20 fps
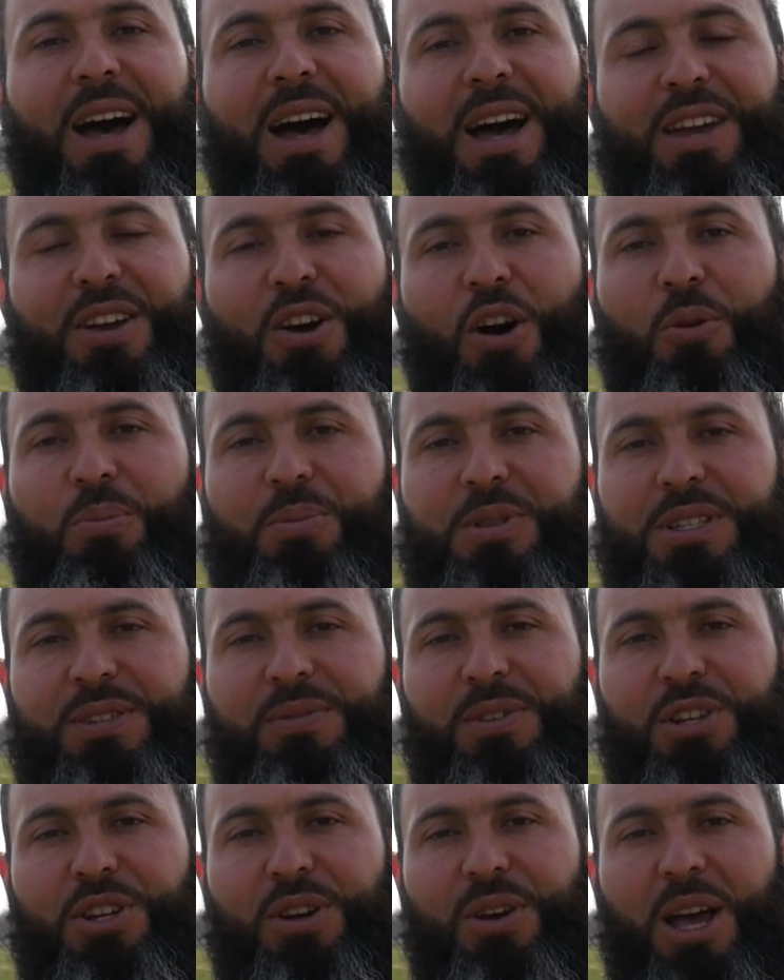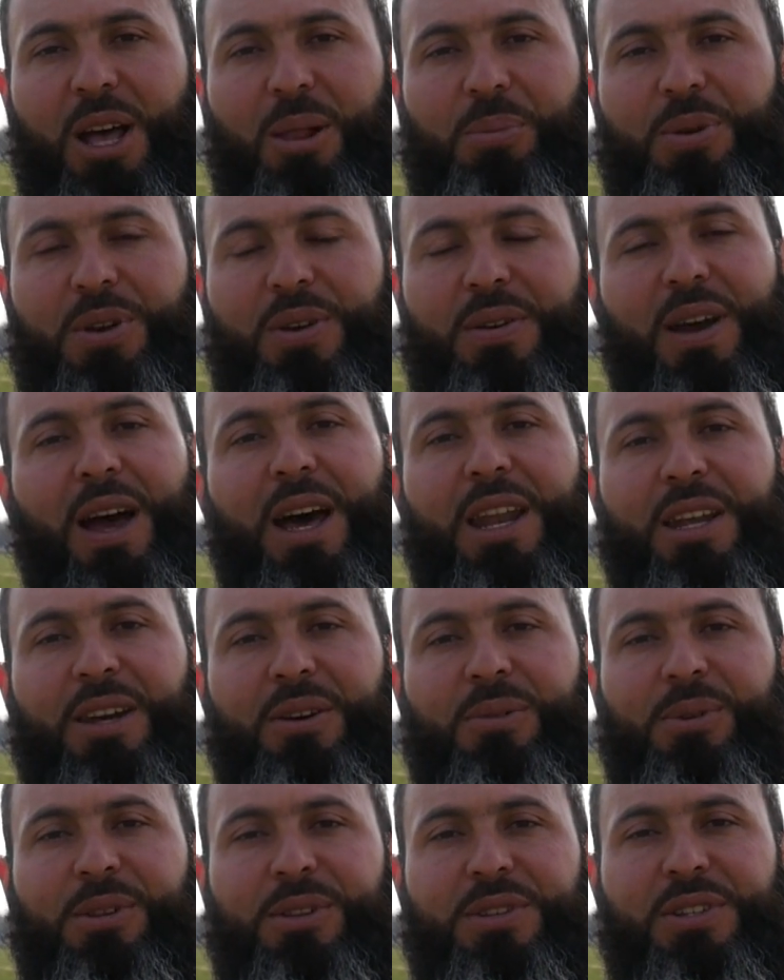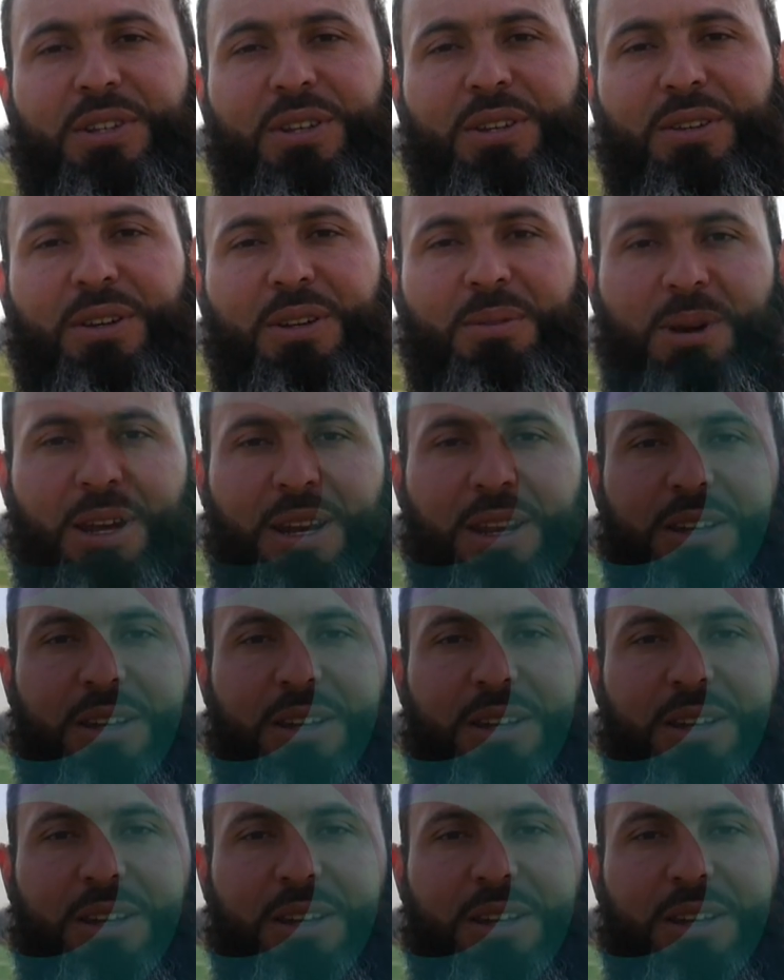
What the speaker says: I hope this video helped you, and I will see you in my